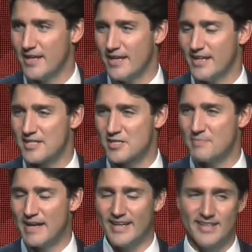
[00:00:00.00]
It is
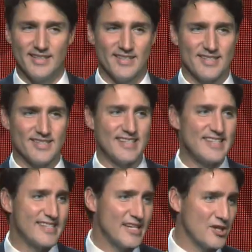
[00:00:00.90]
my
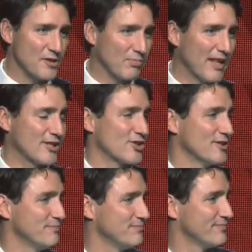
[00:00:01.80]
sincere pleasure
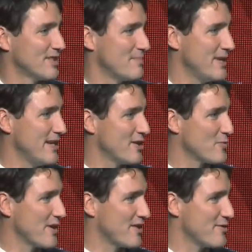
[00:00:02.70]
to be
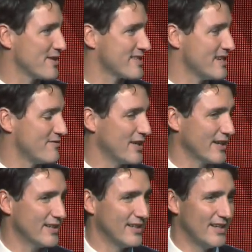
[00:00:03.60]
here with you this evening,
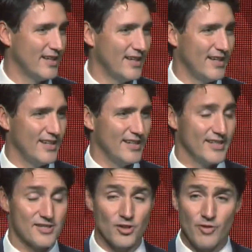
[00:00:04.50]

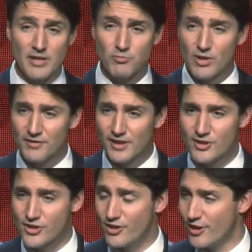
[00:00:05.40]
and it's a great
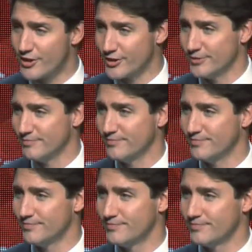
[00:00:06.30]
privilege and honor
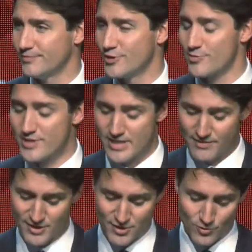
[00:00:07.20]
to
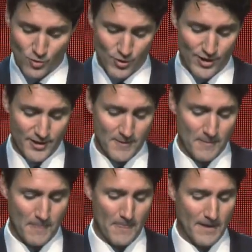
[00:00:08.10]
receive this award.
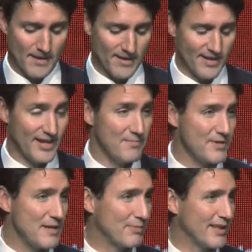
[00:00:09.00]
I am
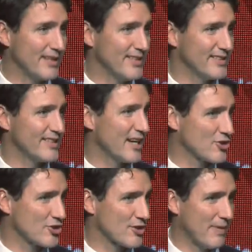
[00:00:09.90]
deeply
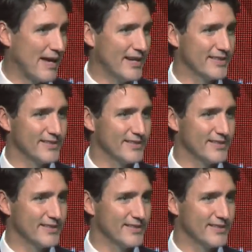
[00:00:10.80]
touched by it.